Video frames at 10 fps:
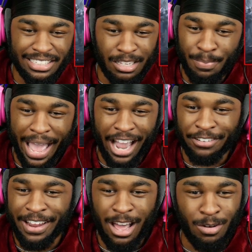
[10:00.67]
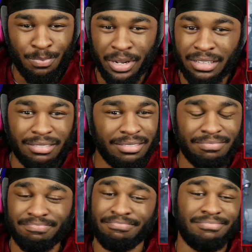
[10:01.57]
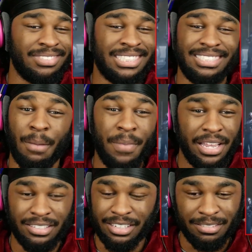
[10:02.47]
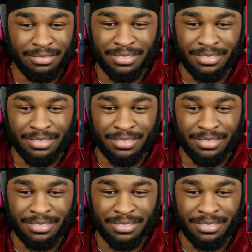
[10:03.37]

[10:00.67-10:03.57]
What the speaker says: in the background, but it's amazing.